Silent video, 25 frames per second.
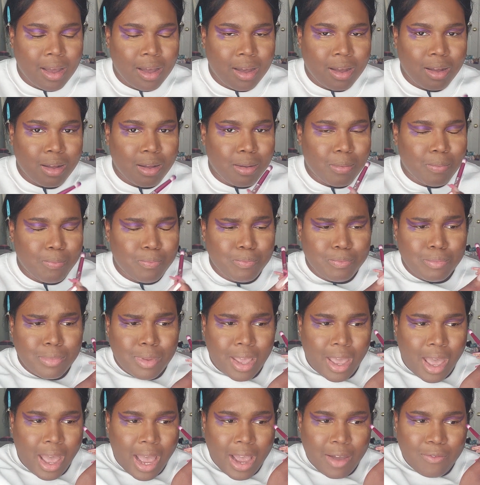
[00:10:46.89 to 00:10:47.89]

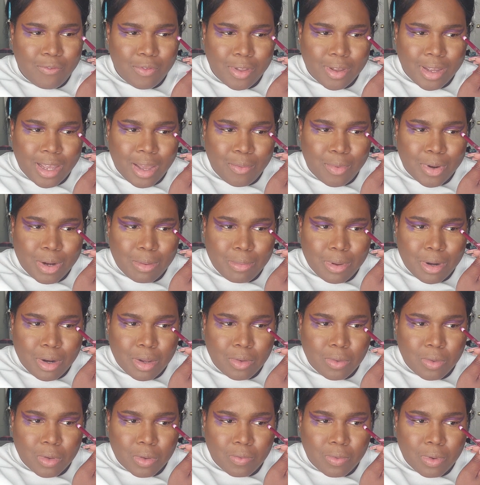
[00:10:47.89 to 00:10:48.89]
I feel like that would have been
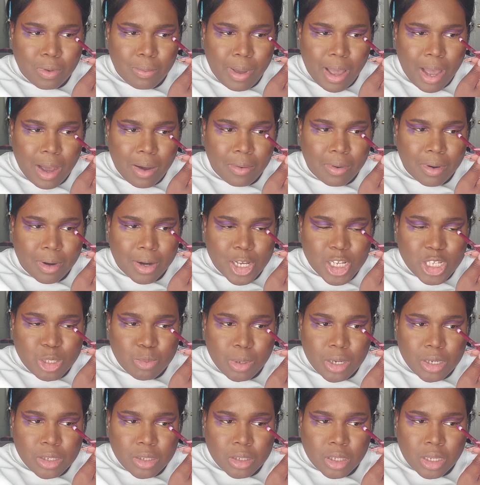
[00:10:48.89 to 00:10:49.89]
a useful power,
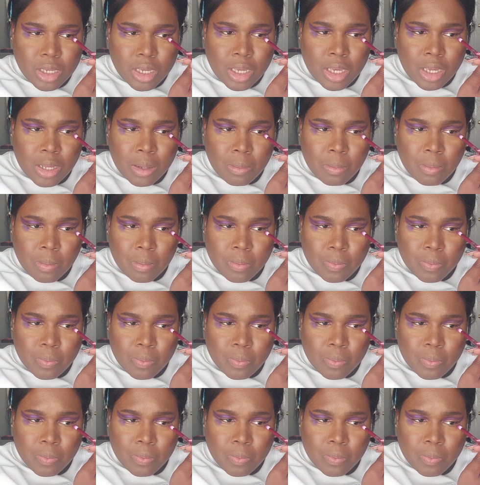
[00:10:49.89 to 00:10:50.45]
especially